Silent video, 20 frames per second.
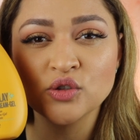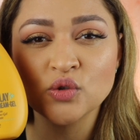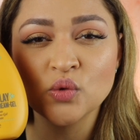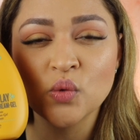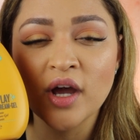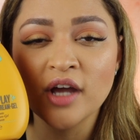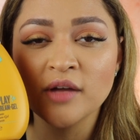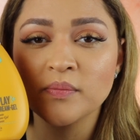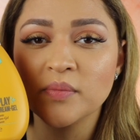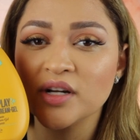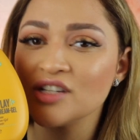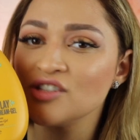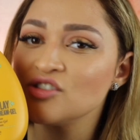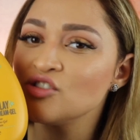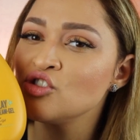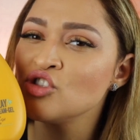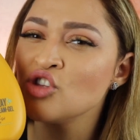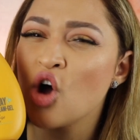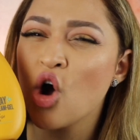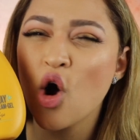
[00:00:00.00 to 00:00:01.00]
to it, but
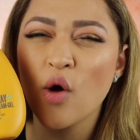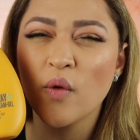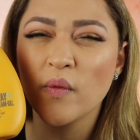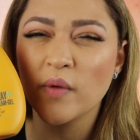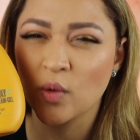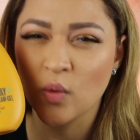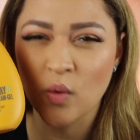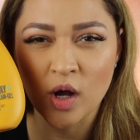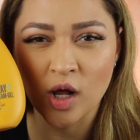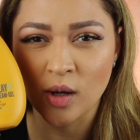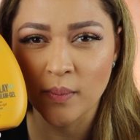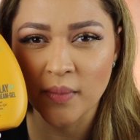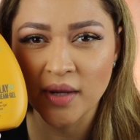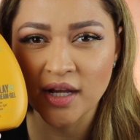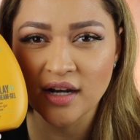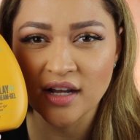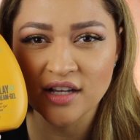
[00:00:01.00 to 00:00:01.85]
it's not overwhelming.